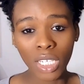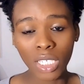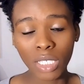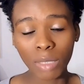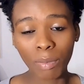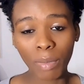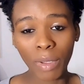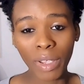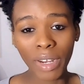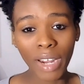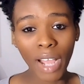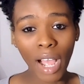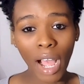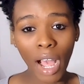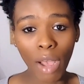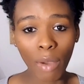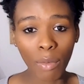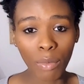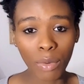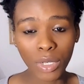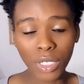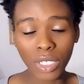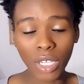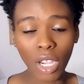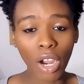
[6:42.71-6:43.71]
spend
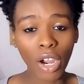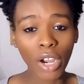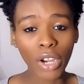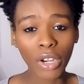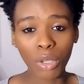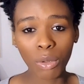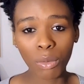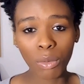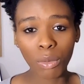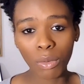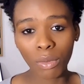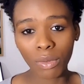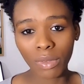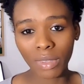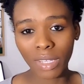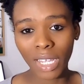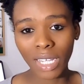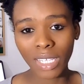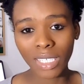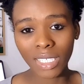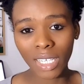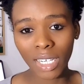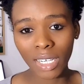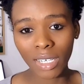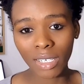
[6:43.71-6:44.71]
hours arguing with
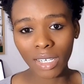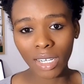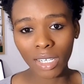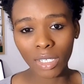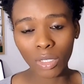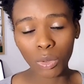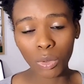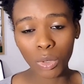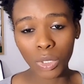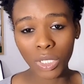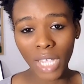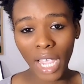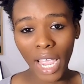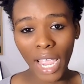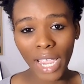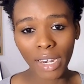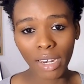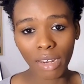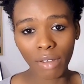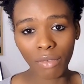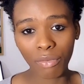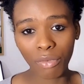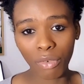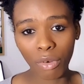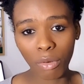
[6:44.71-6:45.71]
the attendant who's
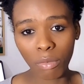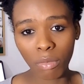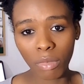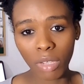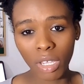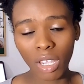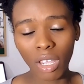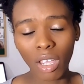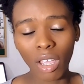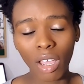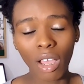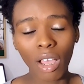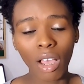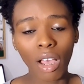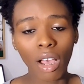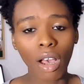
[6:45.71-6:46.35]
hiding from me.